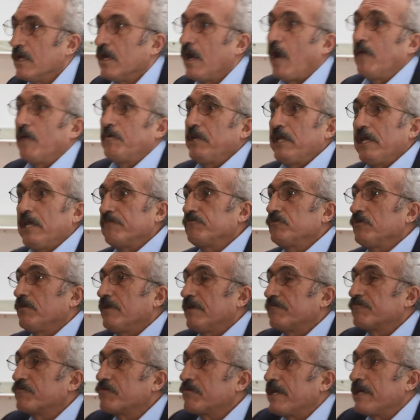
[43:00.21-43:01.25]
How many of you
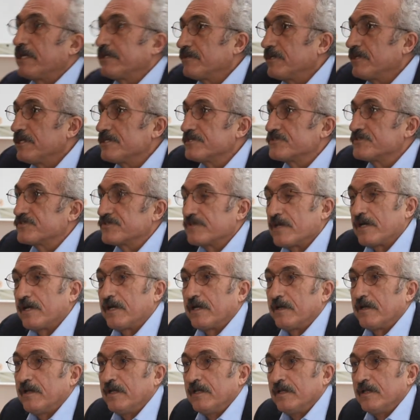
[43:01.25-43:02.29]
have read his
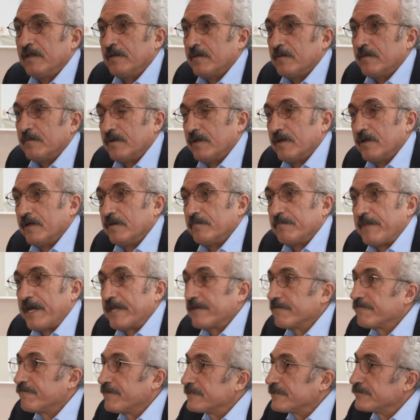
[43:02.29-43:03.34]

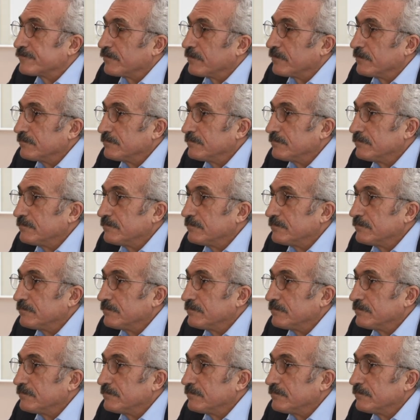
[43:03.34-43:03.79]
manifesto?